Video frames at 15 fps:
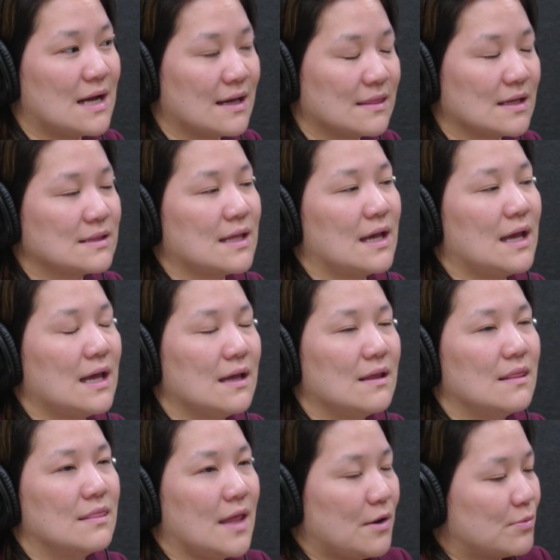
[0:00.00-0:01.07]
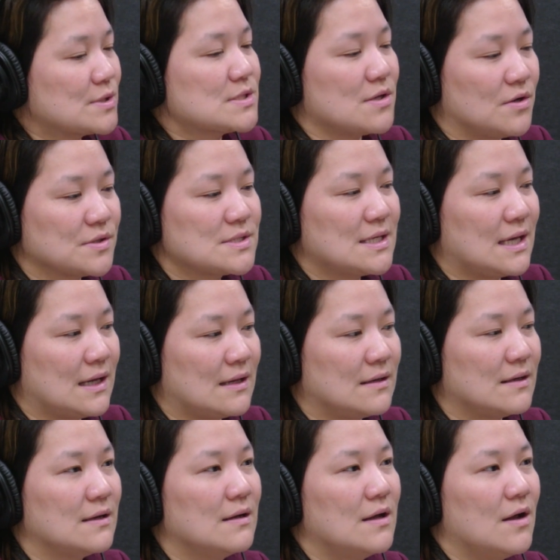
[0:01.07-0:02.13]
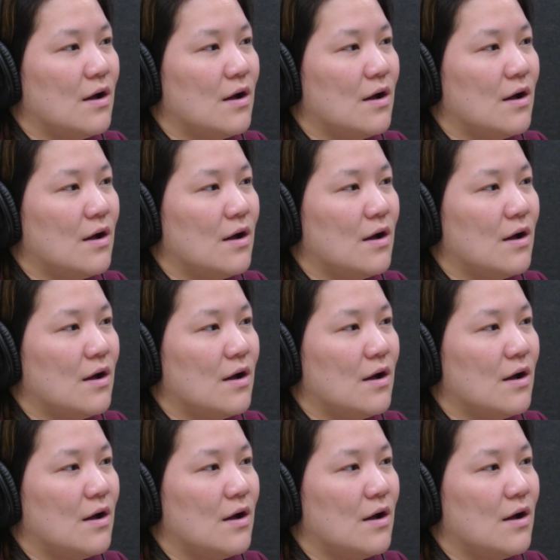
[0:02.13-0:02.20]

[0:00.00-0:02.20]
I think they result in